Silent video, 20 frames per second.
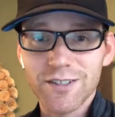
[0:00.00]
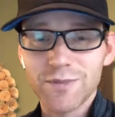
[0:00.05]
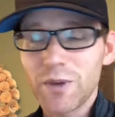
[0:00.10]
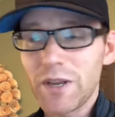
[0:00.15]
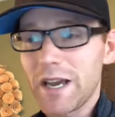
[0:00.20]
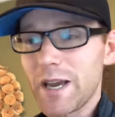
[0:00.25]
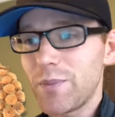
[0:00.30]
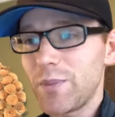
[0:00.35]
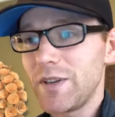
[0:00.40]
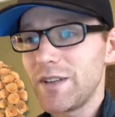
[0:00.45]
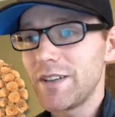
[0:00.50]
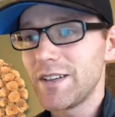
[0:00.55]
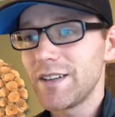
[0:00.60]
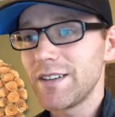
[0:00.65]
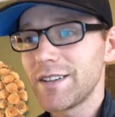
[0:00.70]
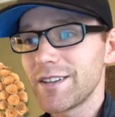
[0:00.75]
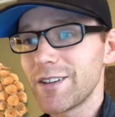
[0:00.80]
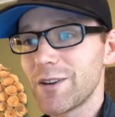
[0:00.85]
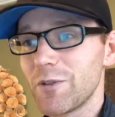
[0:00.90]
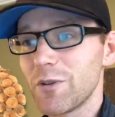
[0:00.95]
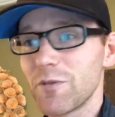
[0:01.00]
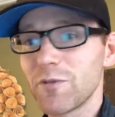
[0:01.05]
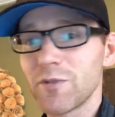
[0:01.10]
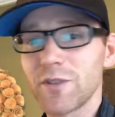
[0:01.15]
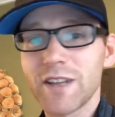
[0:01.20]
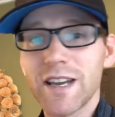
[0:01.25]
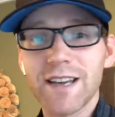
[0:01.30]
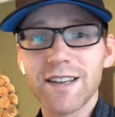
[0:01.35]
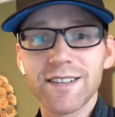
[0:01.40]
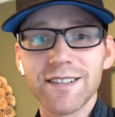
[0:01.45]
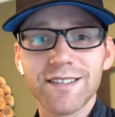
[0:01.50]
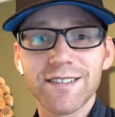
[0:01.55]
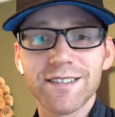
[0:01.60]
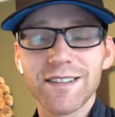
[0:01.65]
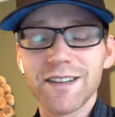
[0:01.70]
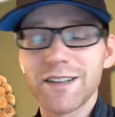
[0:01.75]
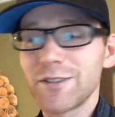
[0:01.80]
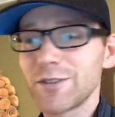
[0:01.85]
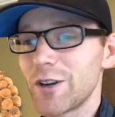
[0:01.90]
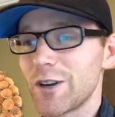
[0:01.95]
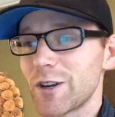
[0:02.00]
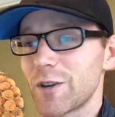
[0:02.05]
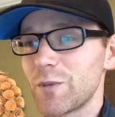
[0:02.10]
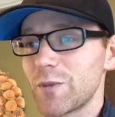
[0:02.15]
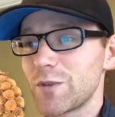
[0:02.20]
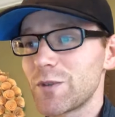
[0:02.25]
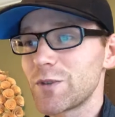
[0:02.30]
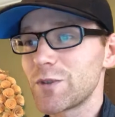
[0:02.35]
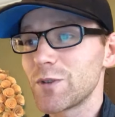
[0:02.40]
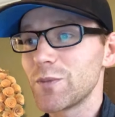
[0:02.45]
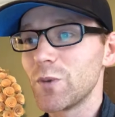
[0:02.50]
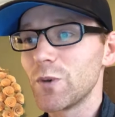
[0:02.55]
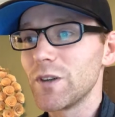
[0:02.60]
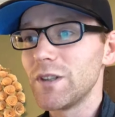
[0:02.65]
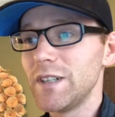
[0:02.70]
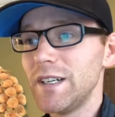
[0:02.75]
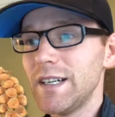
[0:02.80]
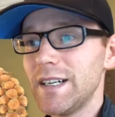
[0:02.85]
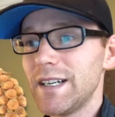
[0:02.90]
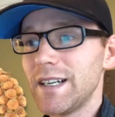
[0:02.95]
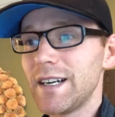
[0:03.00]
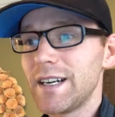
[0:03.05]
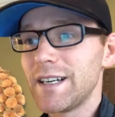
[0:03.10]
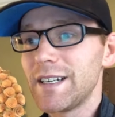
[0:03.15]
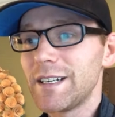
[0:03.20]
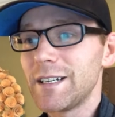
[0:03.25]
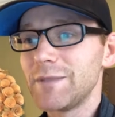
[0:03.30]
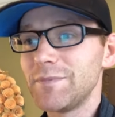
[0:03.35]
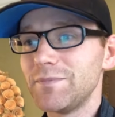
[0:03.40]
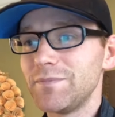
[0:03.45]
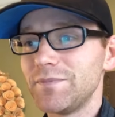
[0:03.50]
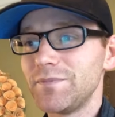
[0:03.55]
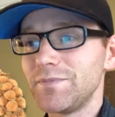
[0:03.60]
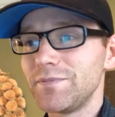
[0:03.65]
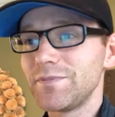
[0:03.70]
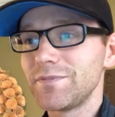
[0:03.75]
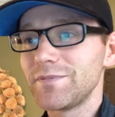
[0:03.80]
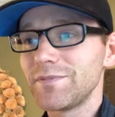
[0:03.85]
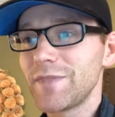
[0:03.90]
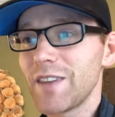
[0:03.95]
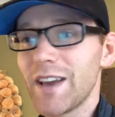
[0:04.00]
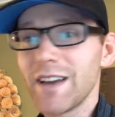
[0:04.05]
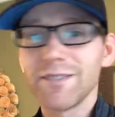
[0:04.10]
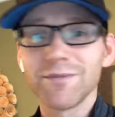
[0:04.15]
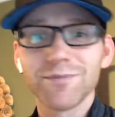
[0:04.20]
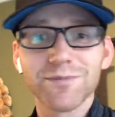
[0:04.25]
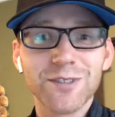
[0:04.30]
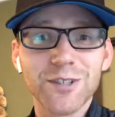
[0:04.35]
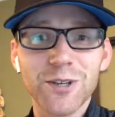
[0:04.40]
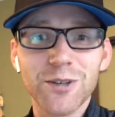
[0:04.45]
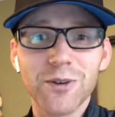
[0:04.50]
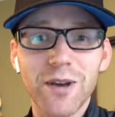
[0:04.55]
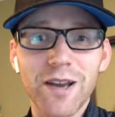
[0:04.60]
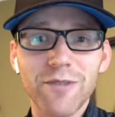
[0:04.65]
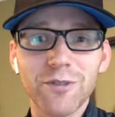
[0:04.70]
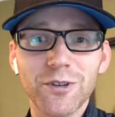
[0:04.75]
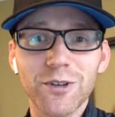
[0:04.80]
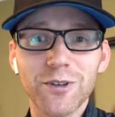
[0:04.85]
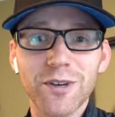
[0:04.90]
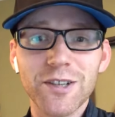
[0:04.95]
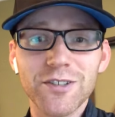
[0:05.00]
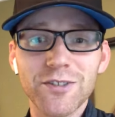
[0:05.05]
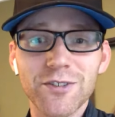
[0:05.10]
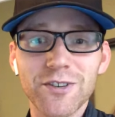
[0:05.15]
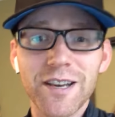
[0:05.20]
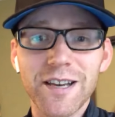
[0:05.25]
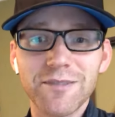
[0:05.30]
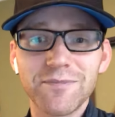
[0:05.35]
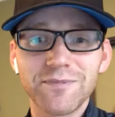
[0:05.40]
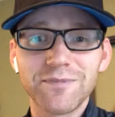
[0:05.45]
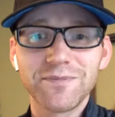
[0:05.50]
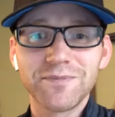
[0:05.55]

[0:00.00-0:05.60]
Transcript: Be happy to go over that and talk some more. Yeah, so have a good rest of your day.